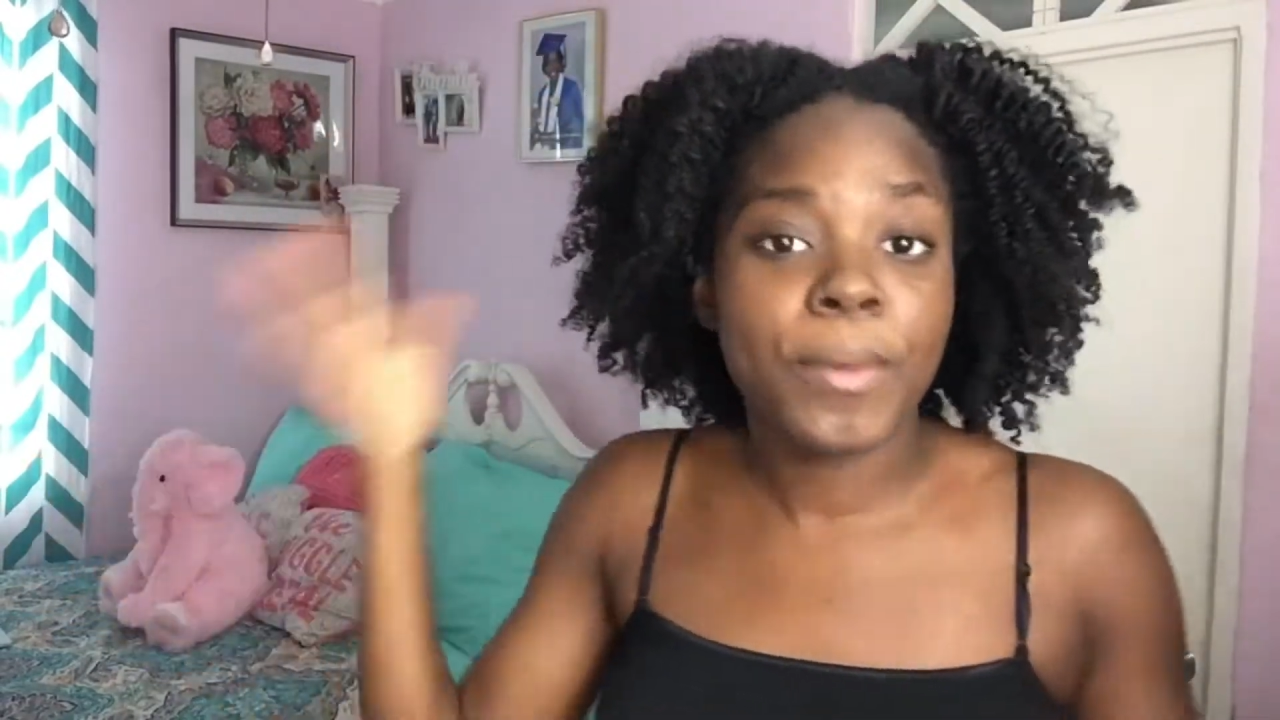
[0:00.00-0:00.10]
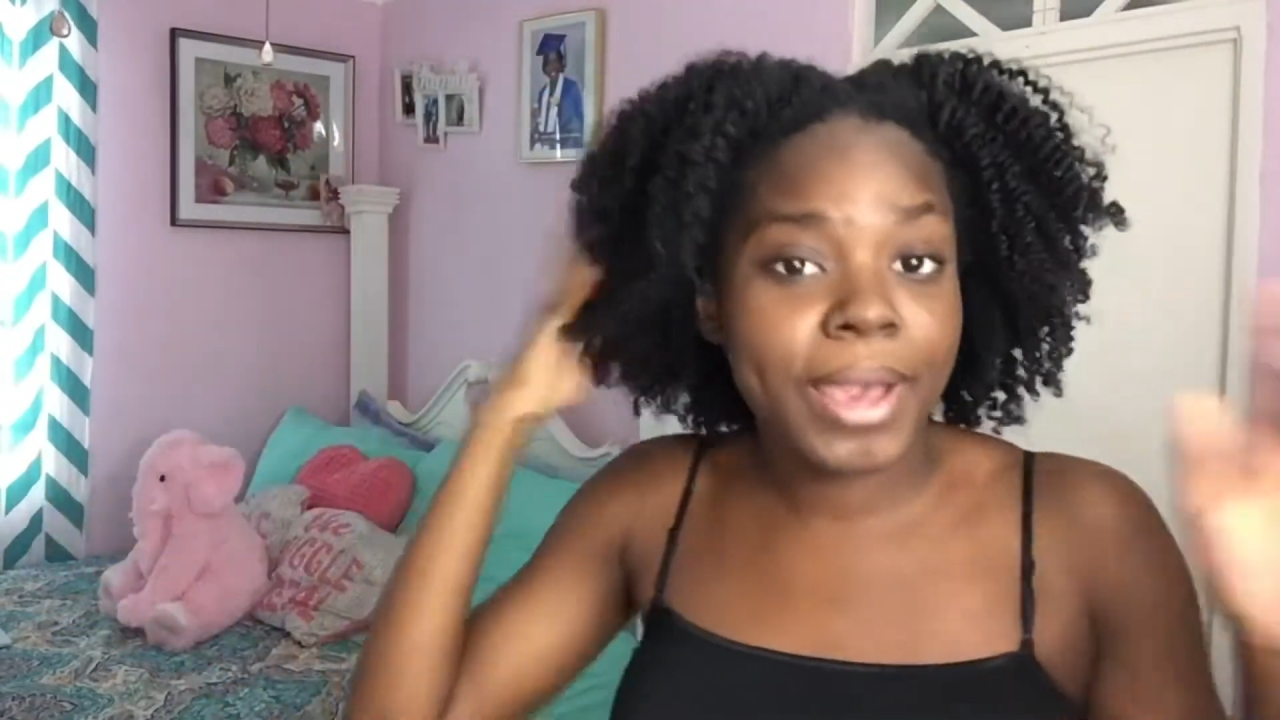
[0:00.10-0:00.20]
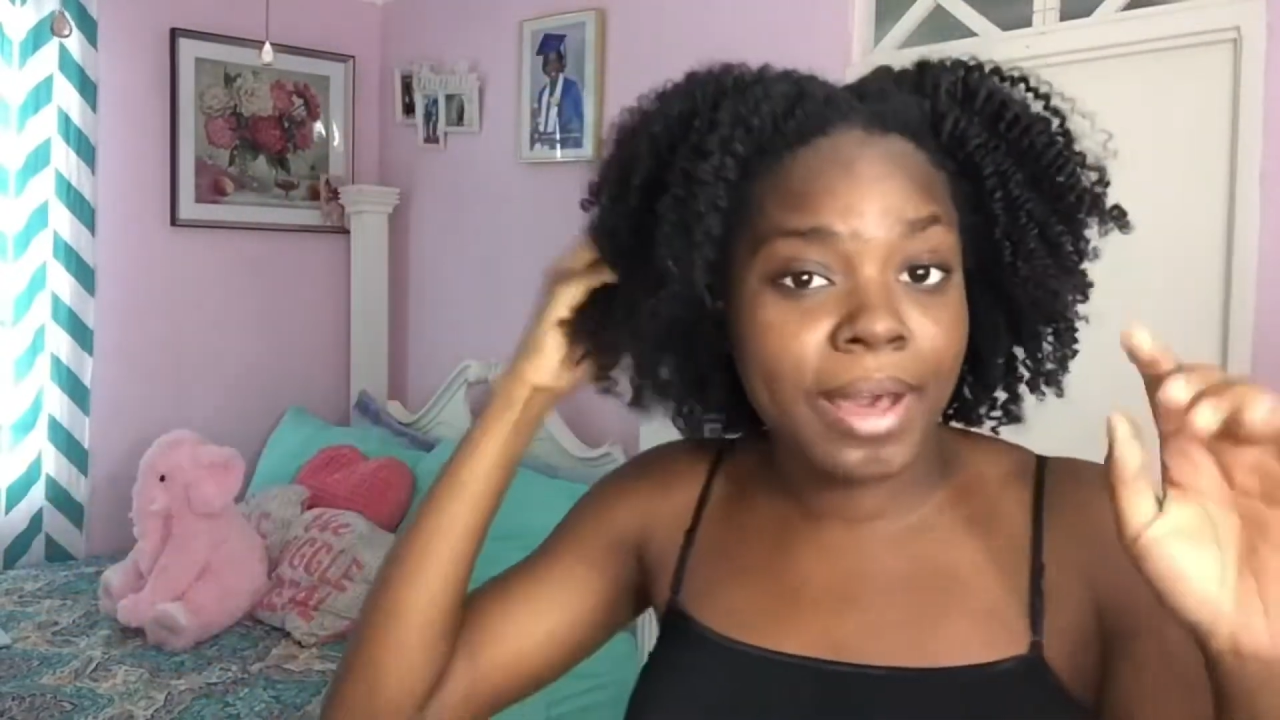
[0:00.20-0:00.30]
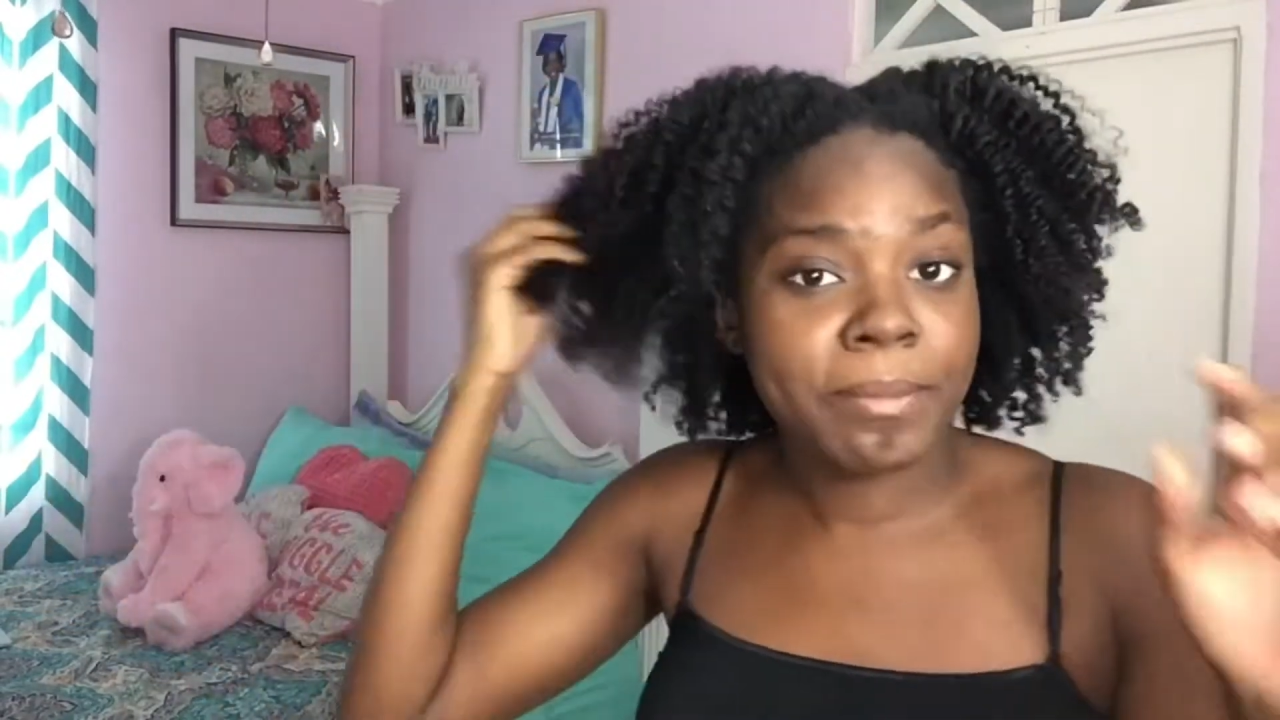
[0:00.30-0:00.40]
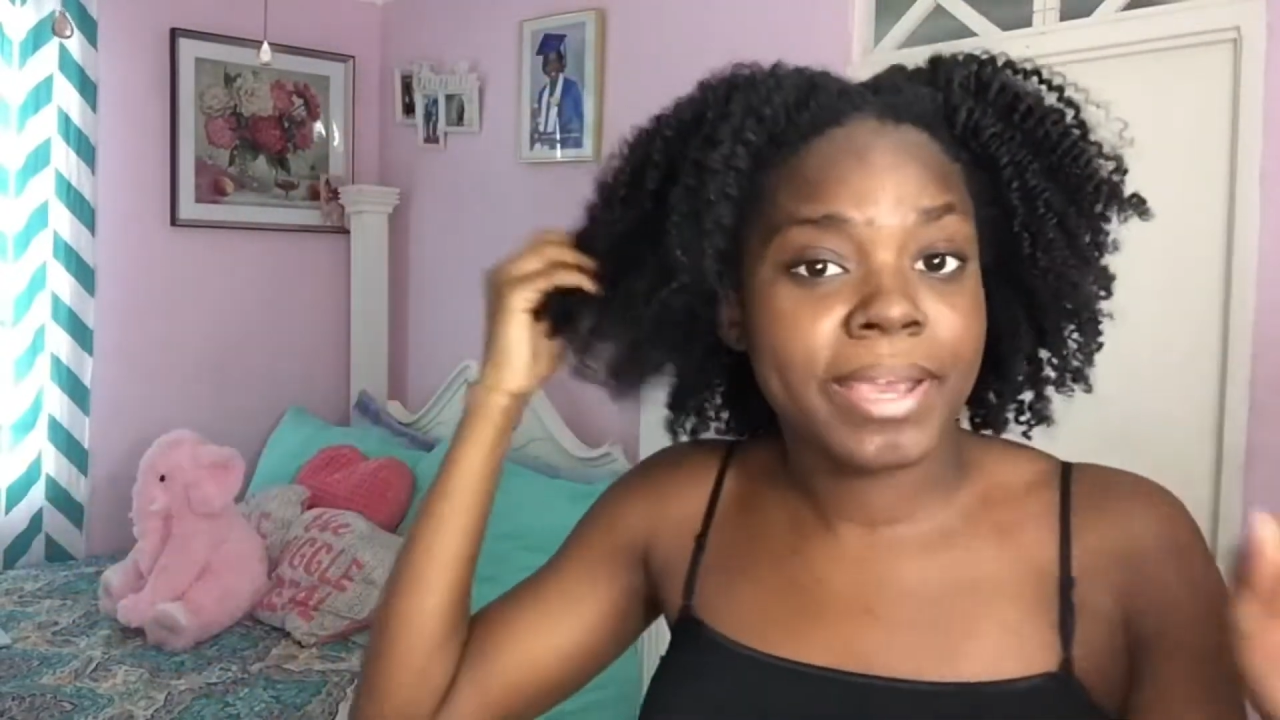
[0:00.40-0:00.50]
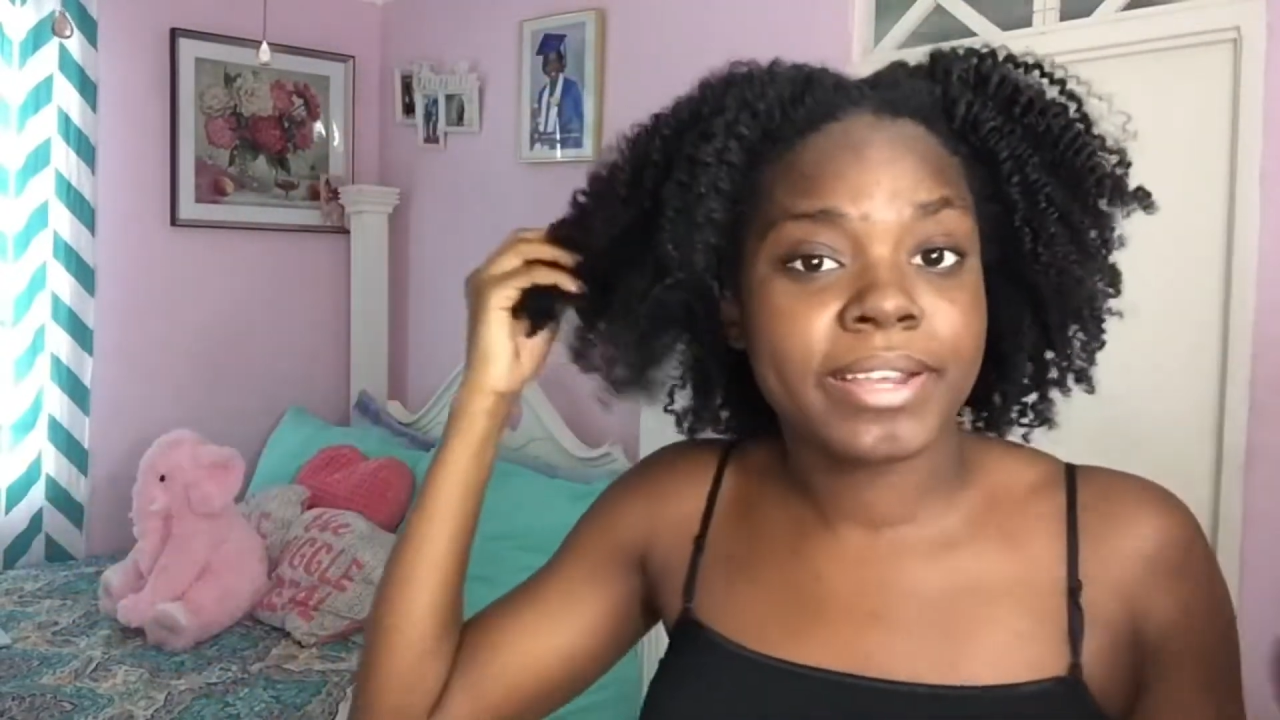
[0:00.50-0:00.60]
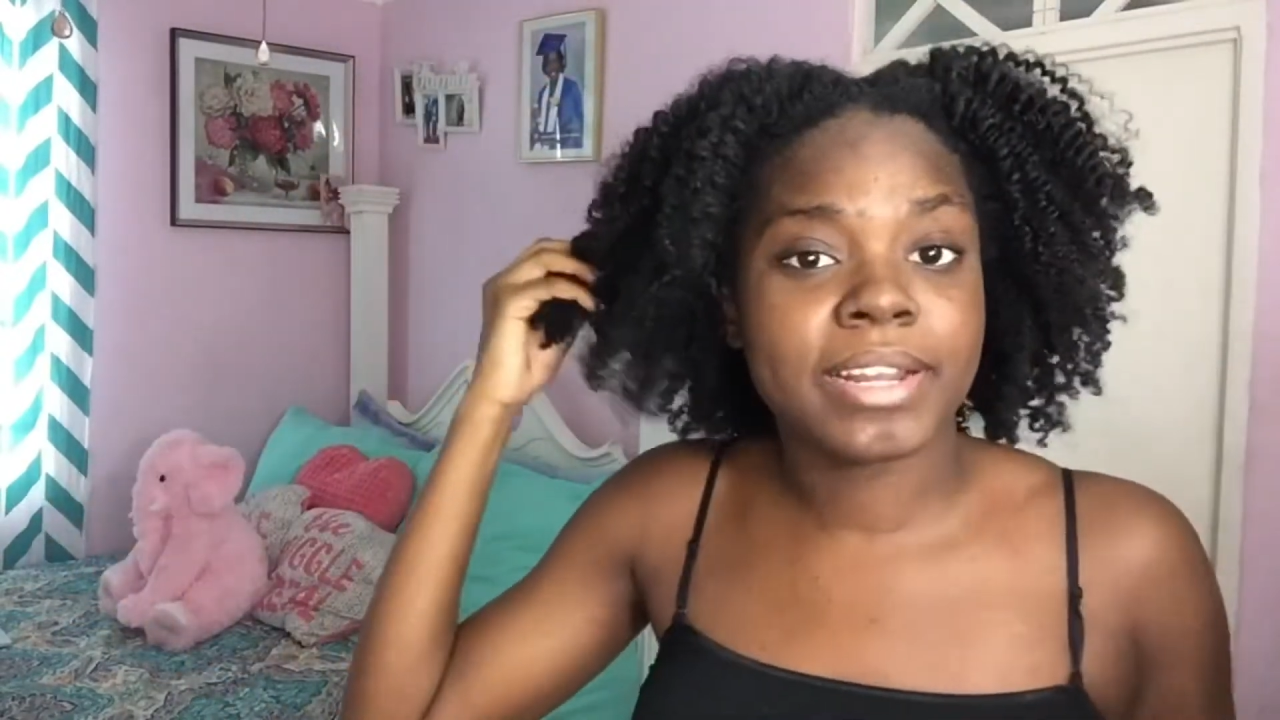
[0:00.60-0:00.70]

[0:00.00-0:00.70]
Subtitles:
I got my hair